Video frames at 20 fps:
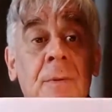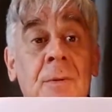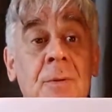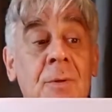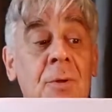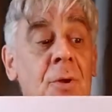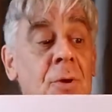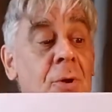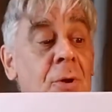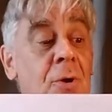
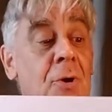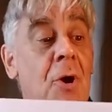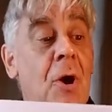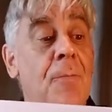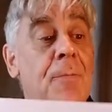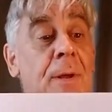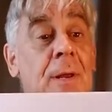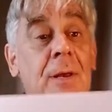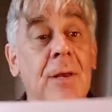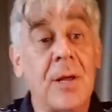You can
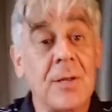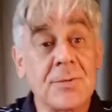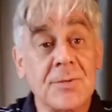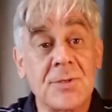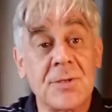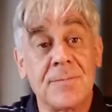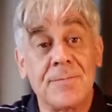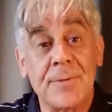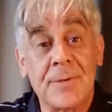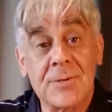copy lots
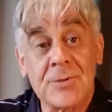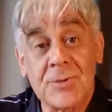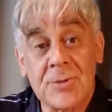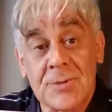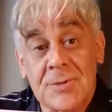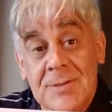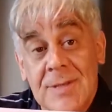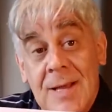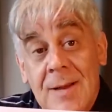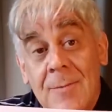of
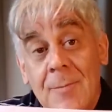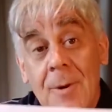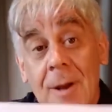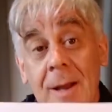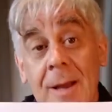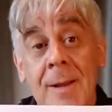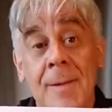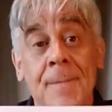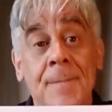pictures that way.